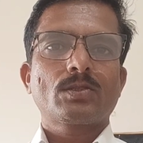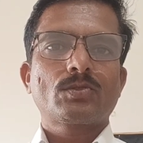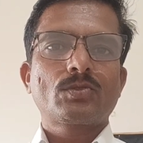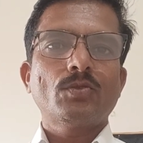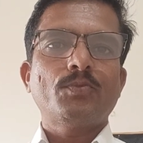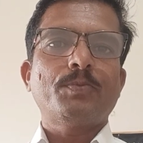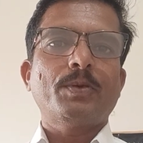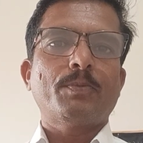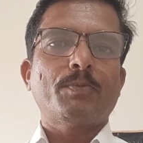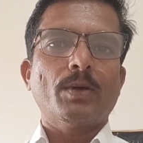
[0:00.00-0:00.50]

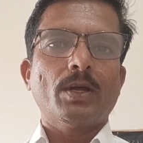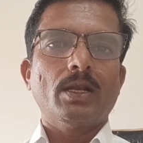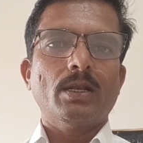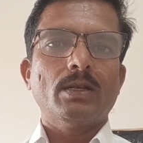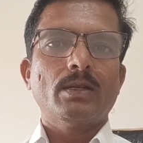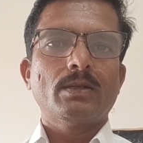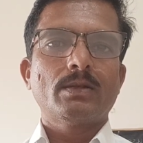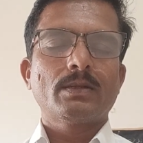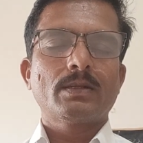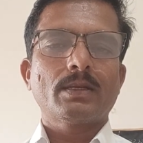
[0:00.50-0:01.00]
to
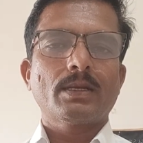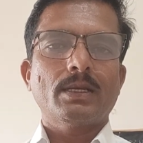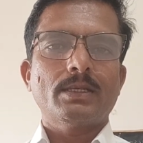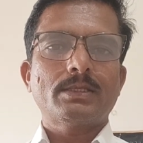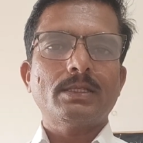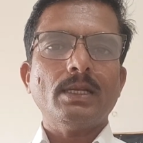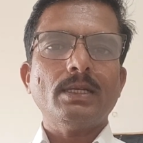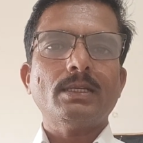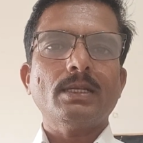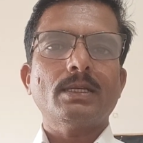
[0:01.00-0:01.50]
people,
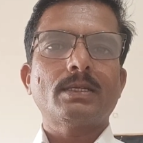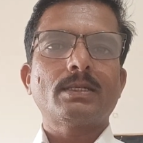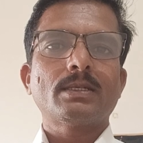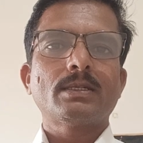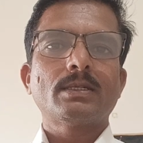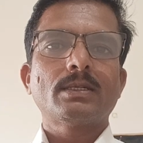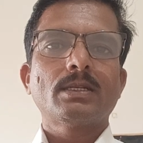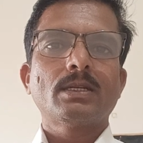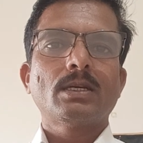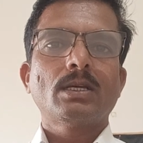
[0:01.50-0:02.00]
isn't it?
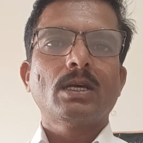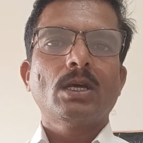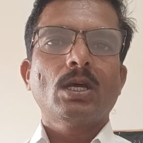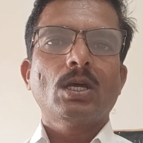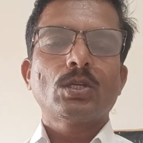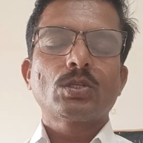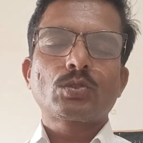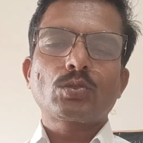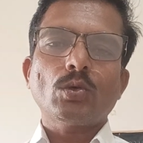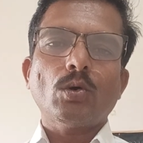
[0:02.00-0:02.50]

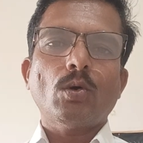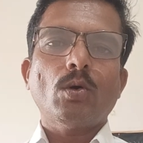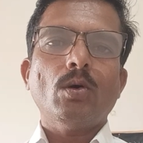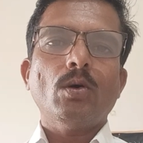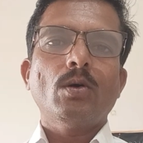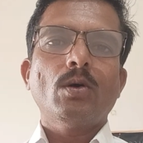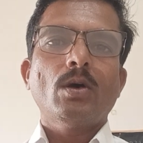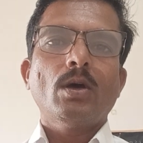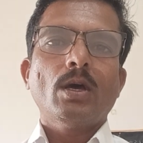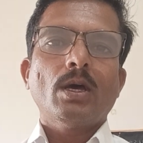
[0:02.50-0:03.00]

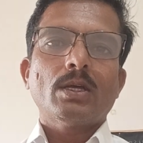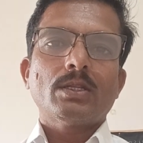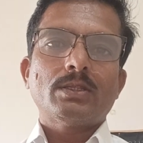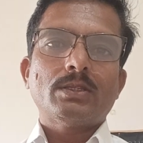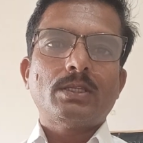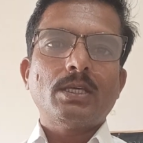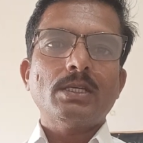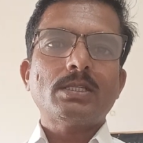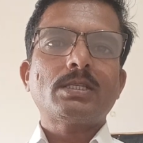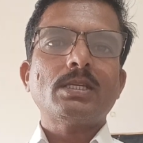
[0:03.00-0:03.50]
So
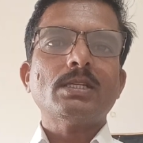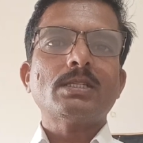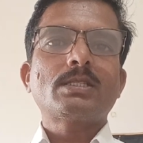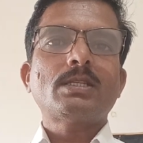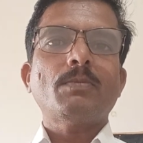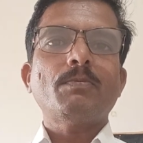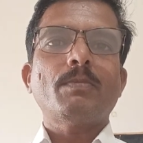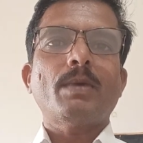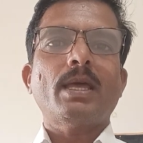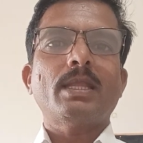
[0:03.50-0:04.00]
this is the
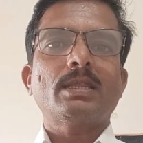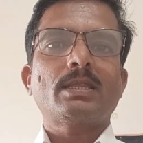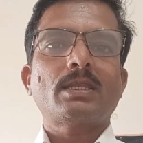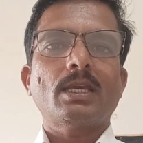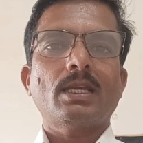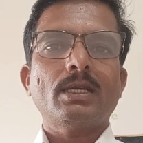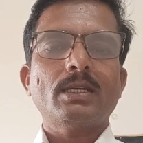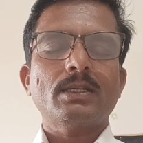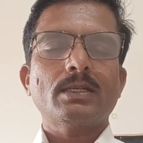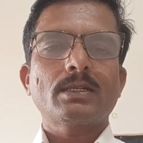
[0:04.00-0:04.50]
main
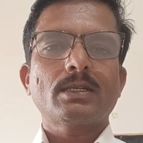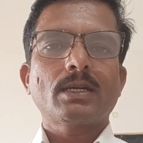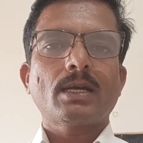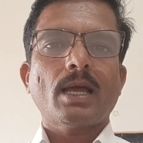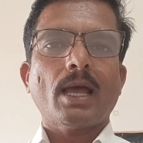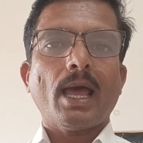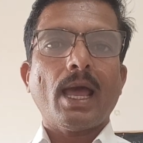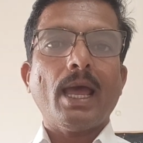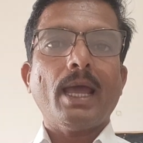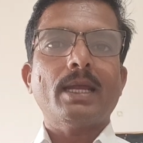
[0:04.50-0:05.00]
thing,
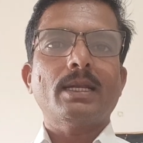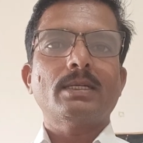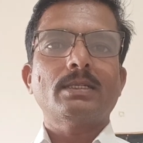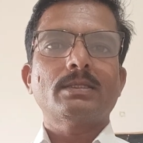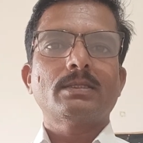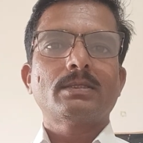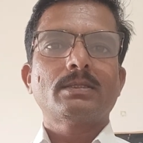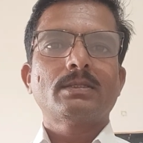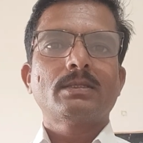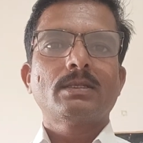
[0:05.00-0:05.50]

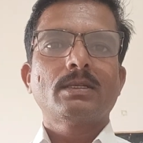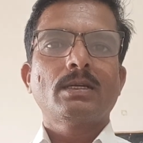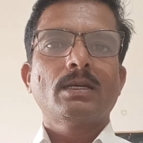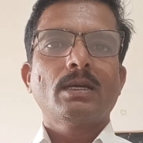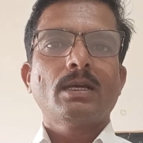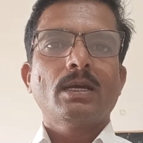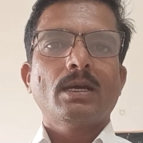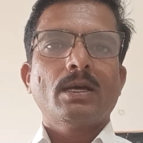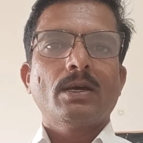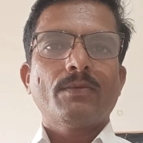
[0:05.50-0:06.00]
and
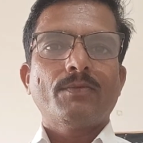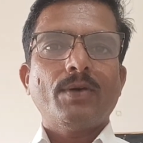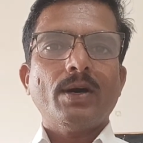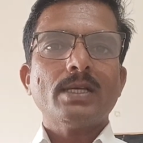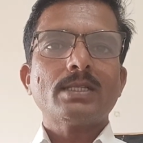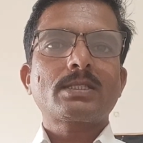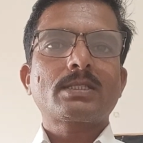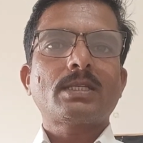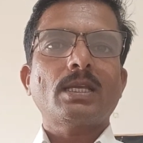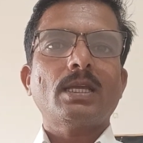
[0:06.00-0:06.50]

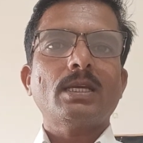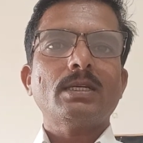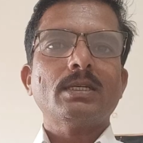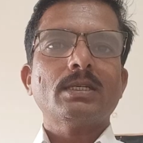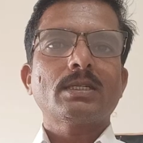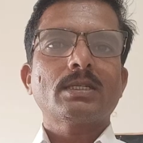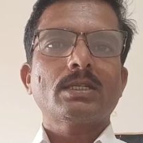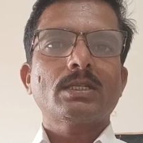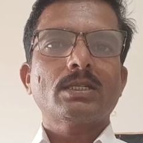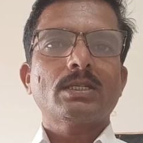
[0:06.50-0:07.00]
first
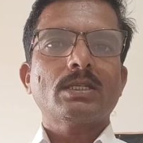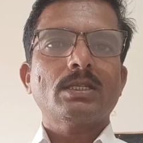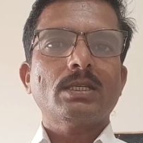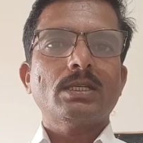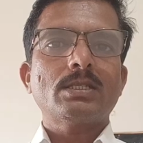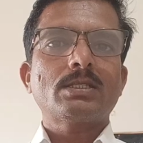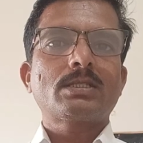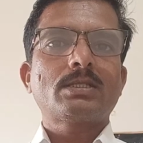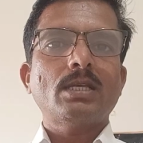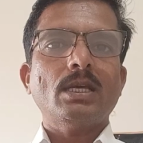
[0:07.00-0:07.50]
thing
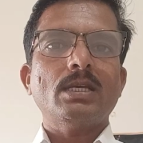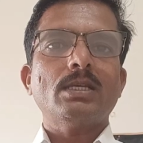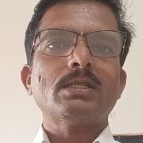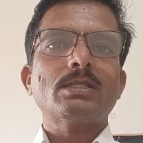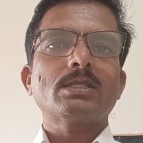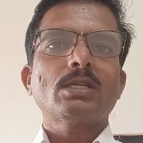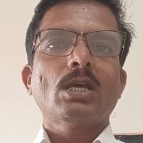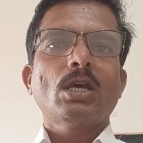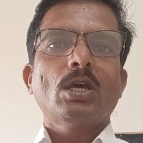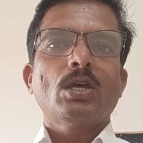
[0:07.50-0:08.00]
is this:
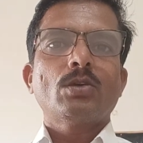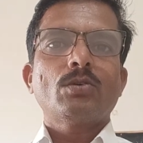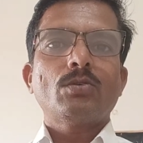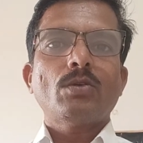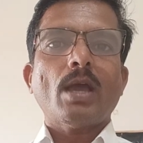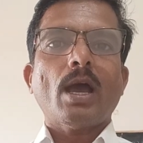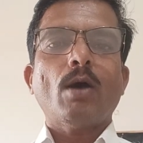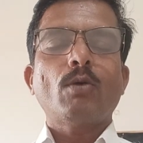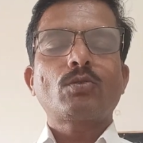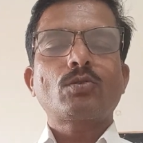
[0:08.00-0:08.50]

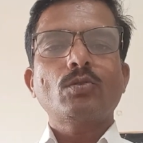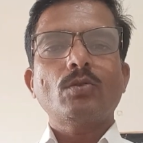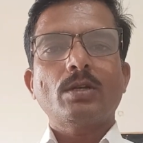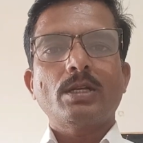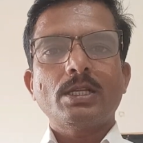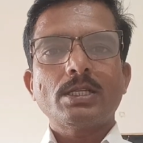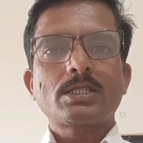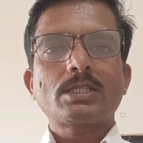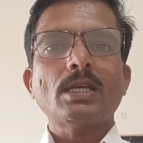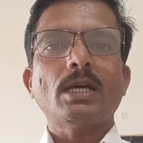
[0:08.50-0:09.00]
you have to
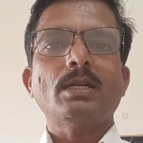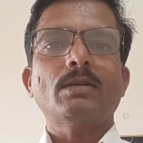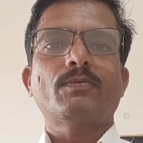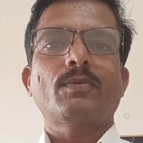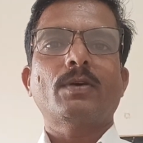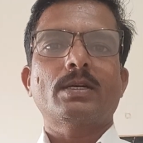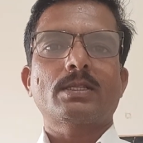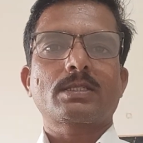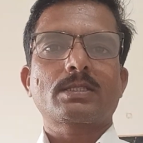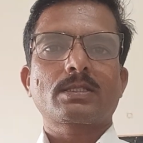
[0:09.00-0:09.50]
listen
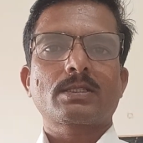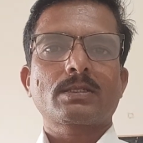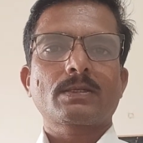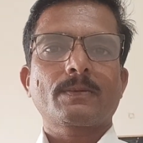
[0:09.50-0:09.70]
first.